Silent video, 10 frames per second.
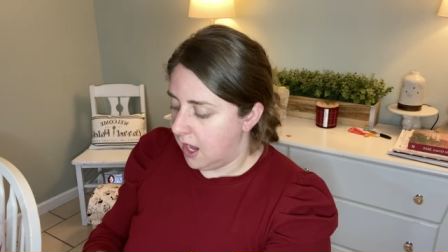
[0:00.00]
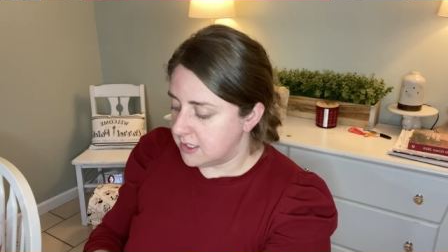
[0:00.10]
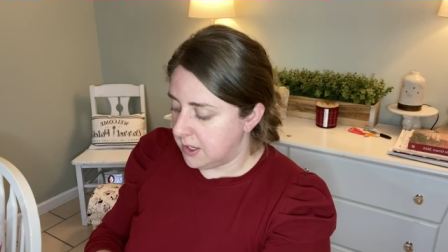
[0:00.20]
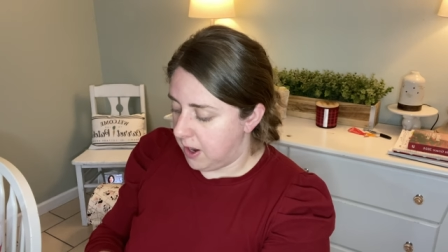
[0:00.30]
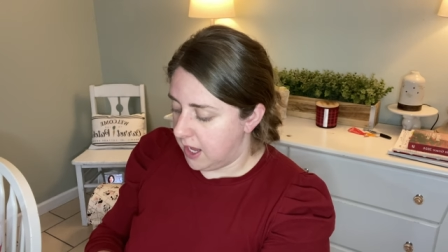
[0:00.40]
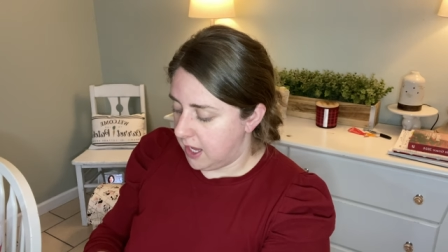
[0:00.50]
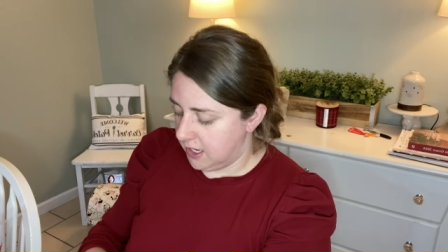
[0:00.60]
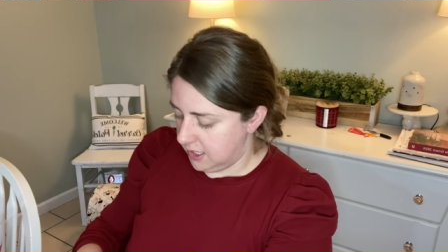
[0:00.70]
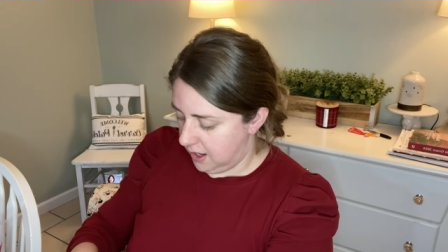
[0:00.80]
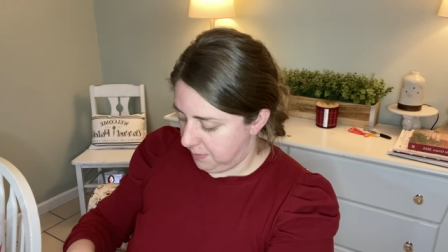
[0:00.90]
So I
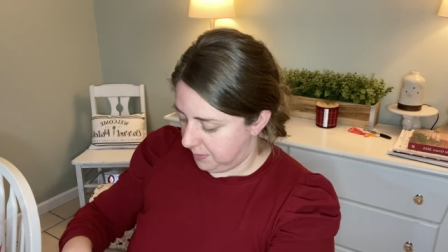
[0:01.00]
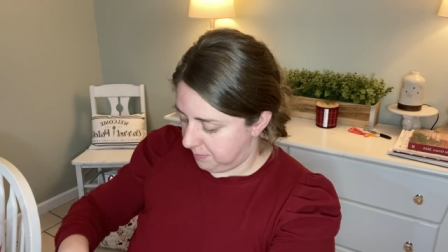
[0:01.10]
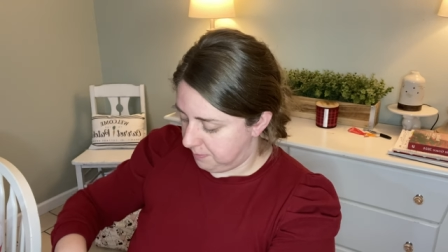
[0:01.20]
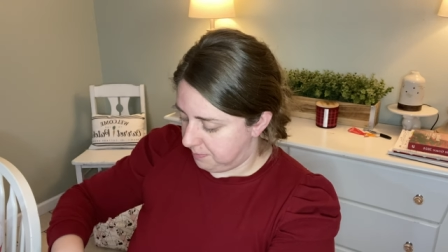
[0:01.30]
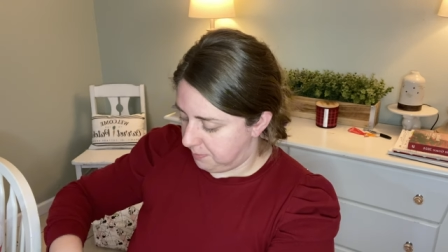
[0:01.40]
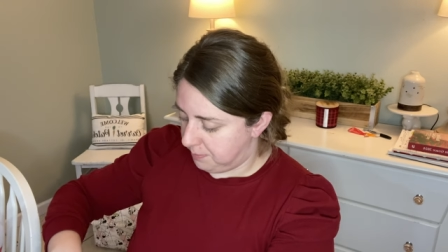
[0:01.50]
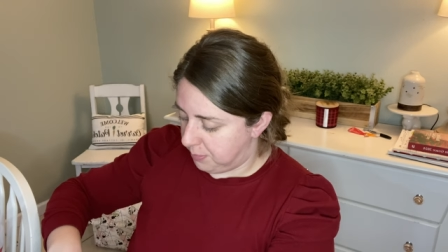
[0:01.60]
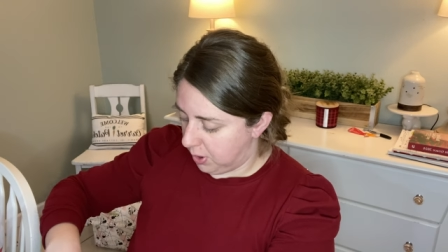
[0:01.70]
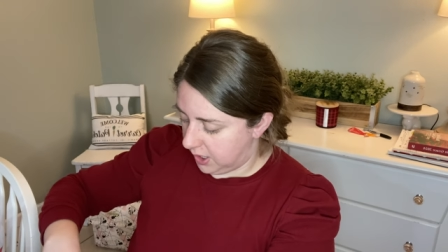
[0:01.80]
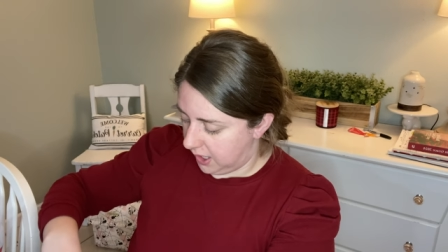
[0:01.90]
ended up
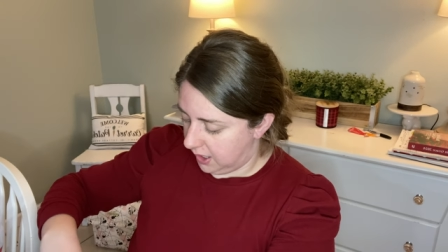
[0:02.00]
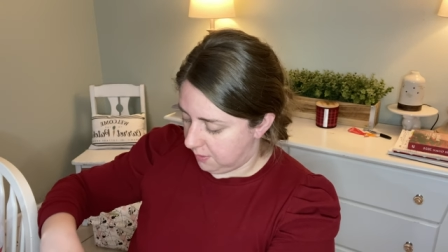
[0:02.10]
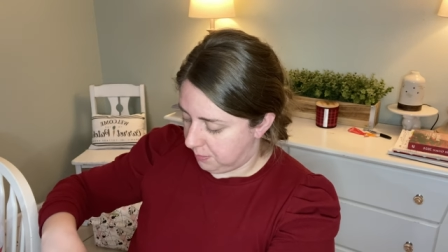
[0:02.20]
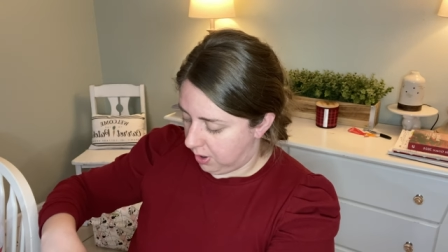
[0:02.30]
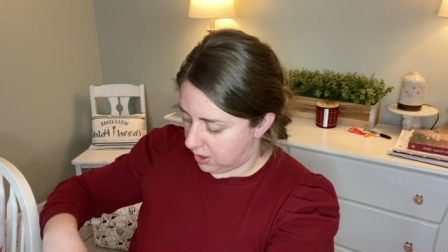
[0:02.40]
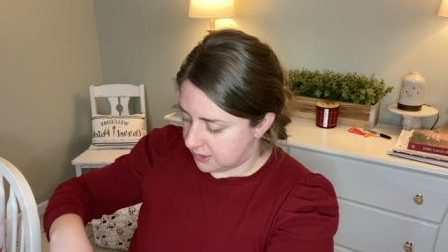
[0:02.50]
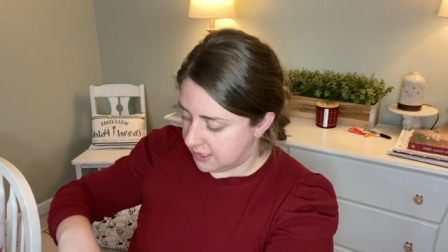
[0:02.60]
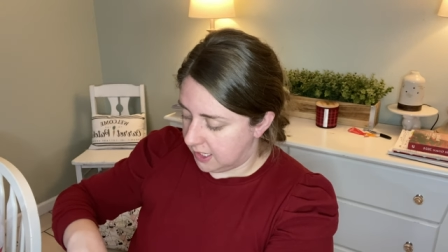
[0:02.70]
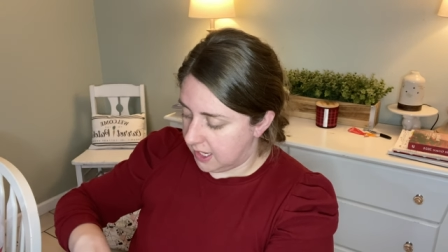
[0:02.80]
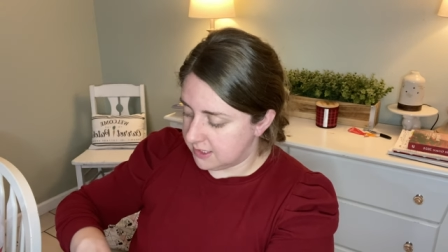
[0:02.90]
booking park
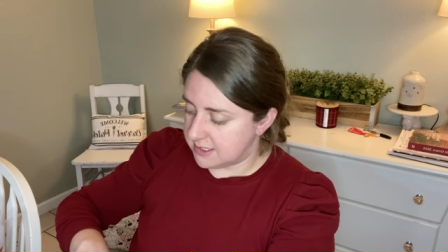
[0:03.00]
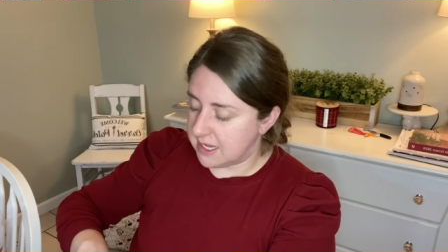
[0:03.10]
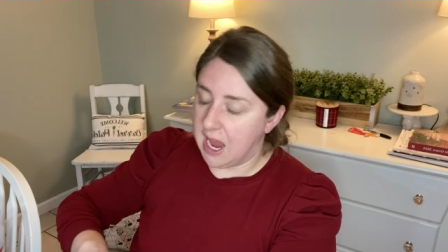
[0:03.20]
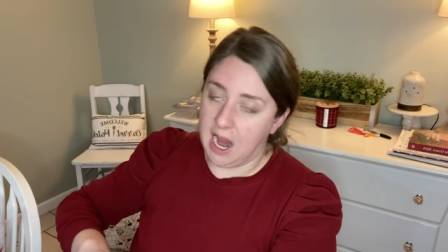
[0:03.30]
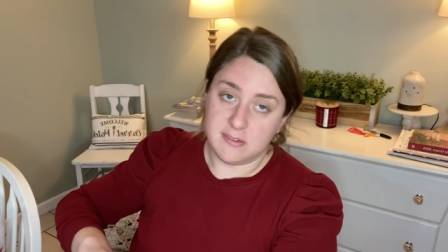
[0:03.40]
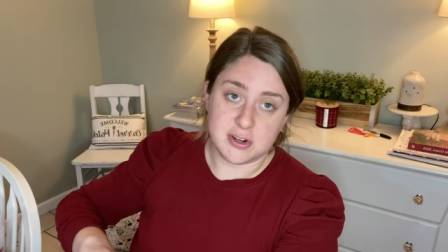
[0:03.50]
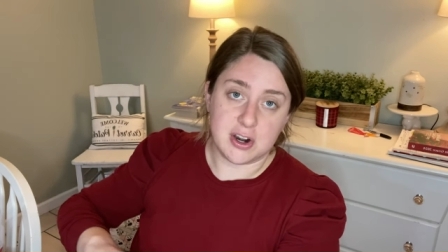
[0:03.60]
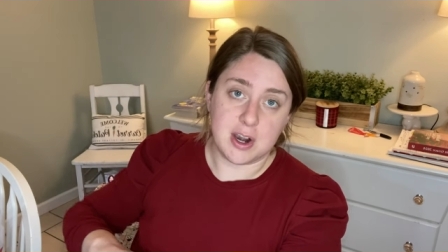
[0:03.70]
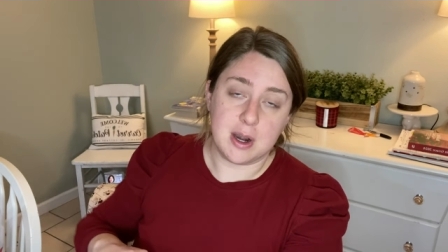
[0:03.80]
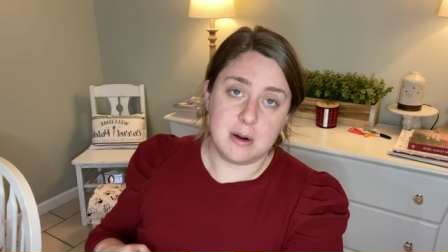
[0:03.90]
tickets
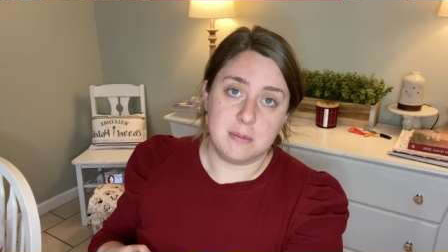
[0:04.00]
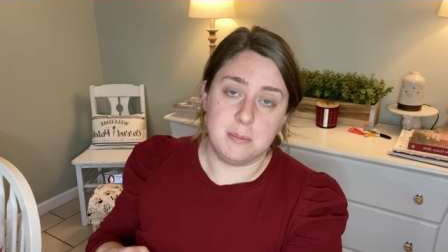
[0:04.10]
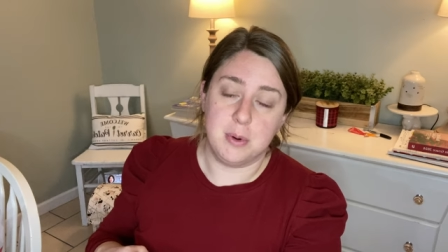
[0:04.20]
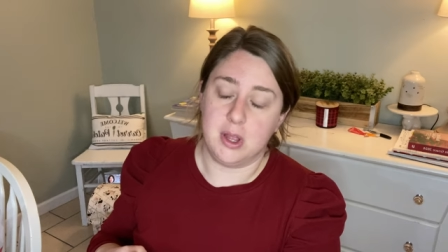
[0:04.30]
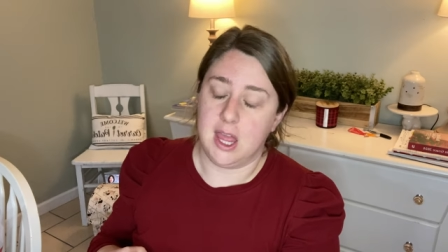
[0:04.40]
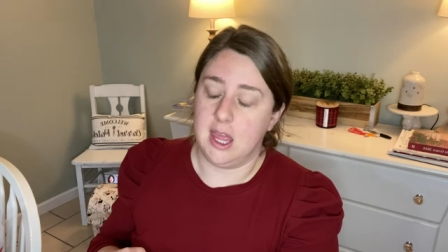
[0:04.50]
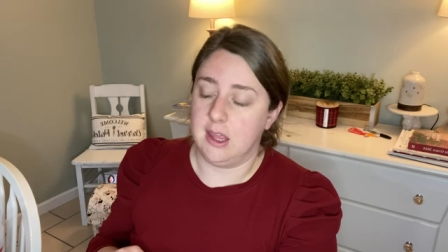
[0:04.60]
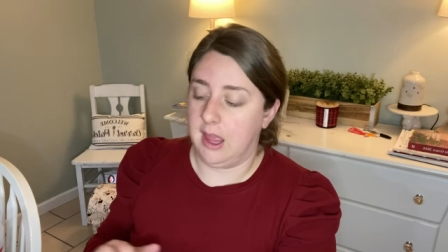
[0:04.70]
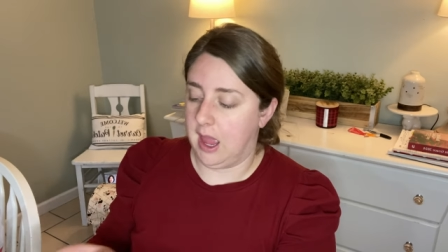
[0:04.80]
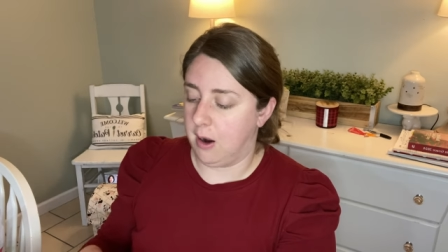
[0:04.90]
after
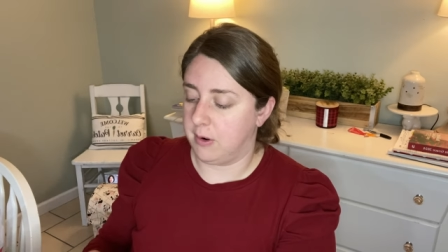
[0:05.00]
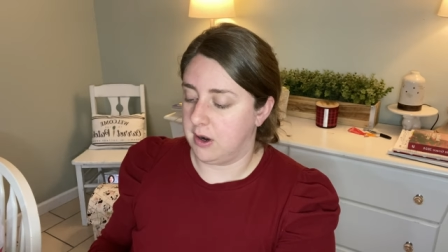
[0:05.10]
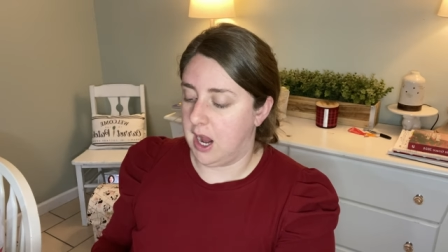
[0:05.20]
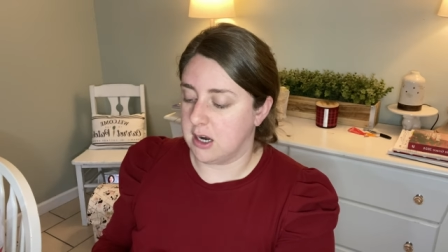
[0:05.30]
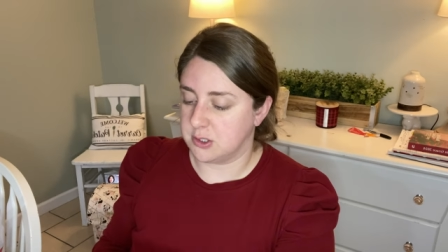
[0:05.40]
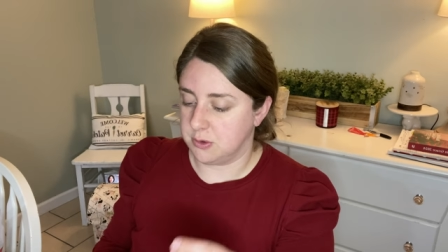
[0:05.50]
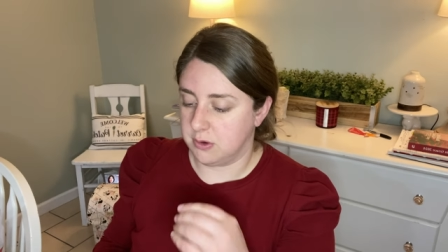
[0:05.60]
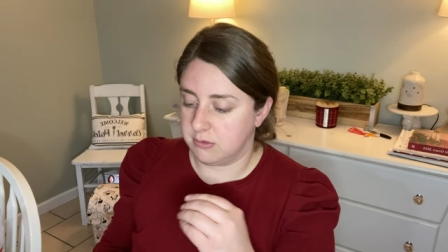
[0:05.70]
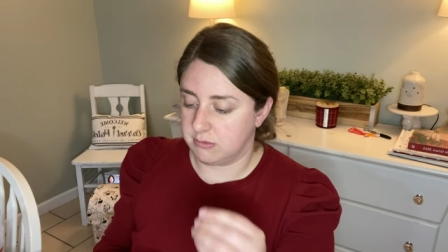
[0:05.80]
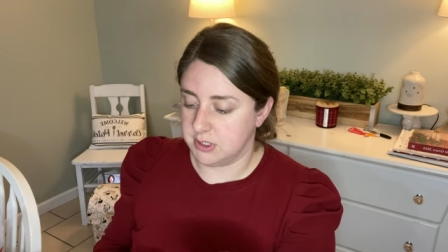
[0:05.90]
booking our
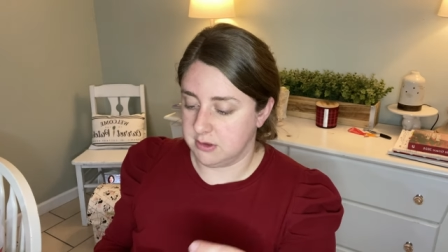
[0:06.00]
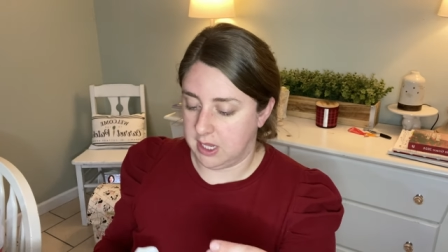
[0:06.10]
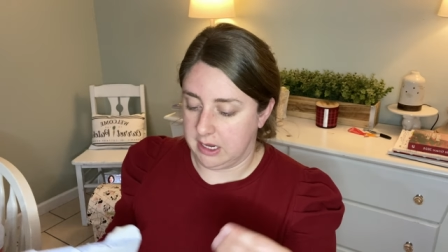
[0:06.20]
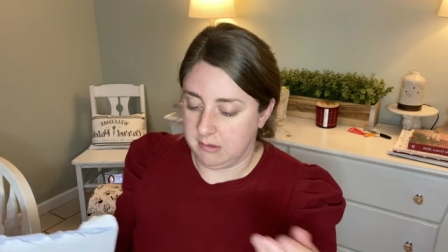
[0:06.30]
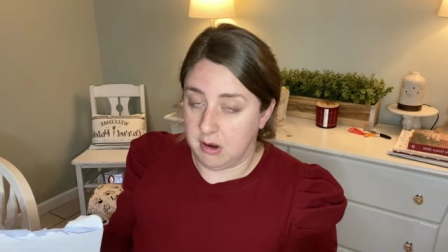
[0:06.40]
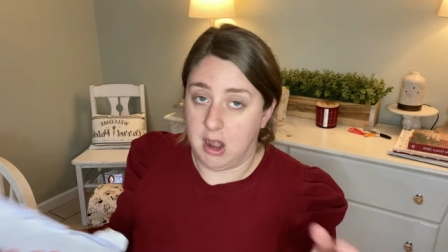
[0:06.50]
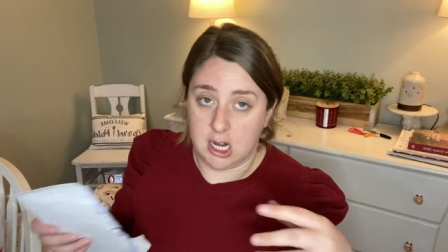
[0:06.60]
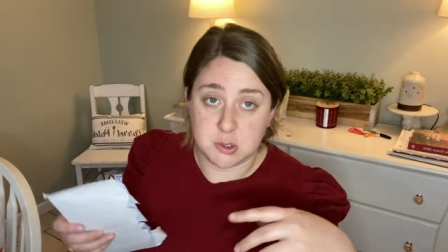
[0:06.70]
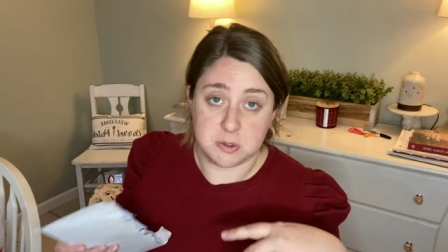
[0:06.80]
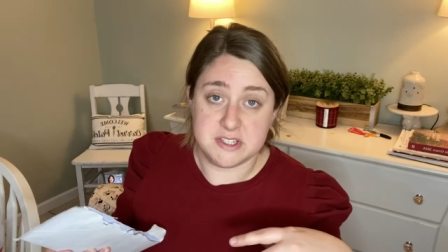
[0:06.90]
actual like our
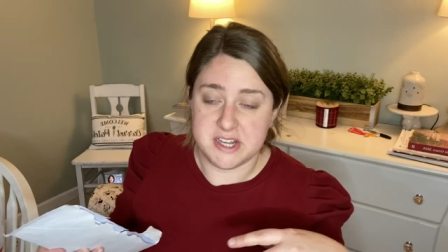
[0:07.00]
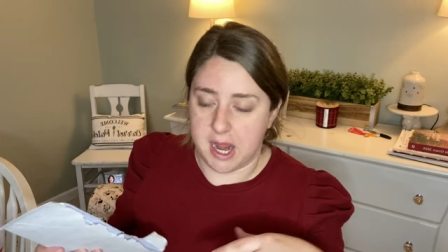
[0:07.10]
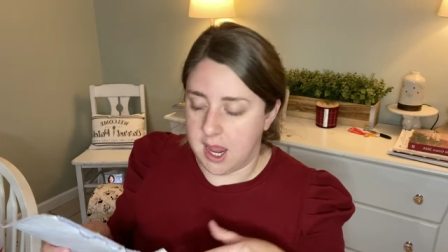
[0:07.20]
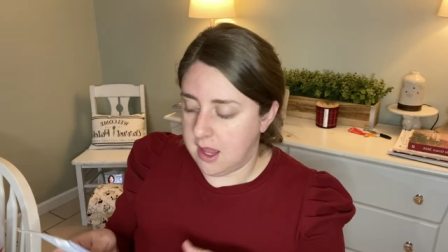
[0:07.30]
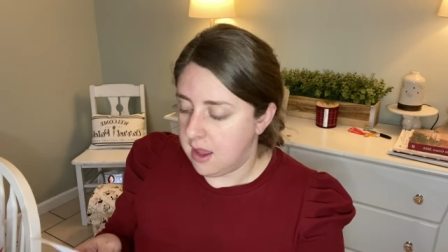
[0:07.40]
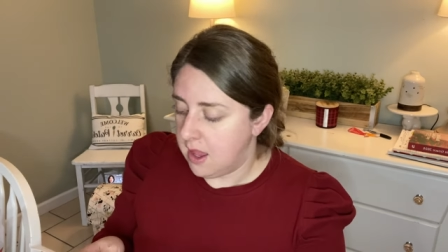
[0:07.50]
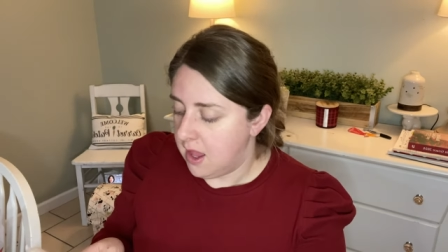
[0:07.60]
actual stay.